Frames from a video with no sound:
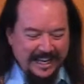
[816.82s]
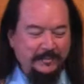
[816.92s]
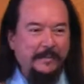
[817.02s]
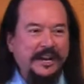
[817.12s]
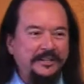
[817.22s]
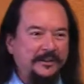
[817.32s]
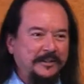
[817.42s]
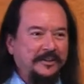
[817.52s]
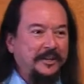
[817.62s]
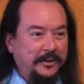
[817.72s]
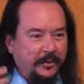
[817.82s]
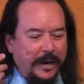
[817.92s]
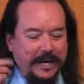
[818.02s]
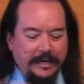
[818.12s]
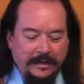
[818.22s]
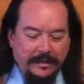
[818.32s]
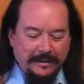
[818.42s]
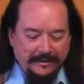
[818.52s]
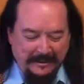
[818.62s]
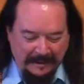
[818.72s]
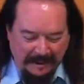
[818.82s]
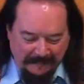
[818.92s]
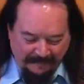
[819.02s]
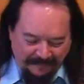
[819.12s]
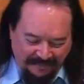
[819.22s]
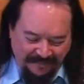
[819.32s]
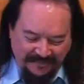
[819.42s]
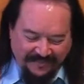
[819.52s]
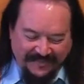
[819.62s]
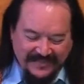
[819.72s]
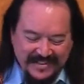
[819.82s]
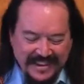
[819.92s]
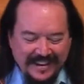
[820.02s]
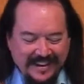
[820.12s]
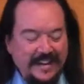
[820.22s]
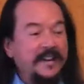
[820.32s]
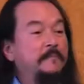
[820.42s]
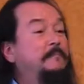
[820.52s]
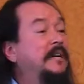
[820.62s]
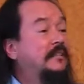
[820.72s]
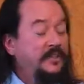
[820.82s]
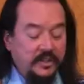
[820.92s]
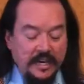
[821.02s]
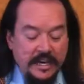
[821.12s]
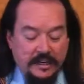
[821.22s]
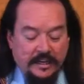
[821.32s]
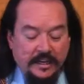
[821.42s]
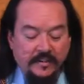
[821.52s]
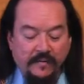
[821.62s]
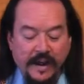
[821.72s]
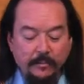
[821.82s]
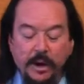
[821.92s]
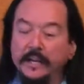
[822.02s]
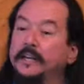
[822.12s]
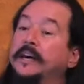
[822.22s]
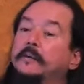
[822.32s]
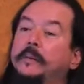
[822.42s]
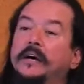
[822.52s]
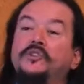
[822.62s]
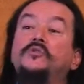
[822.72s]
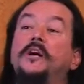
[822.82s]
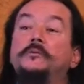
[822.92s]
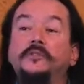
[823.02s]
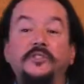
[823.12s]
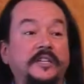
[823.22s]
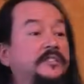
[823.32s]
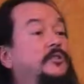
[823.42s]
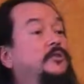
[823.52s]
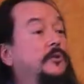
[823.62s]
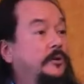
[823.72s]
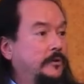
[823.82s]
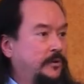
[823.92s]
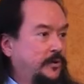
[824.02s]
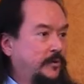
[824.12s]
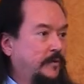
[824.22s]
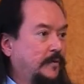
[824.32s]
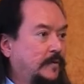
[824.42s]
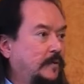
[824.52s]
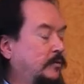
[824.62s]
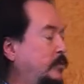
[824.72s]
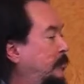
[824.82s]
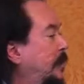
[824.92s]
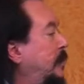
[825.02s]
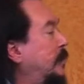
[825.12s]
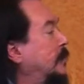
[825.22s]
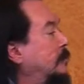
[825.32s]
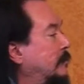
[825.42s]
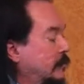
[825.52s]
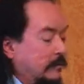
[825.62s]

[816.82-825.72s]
probably how she looks at the other Randy. So middle C, it's vibrating at about 262 hertz. Would you play it again?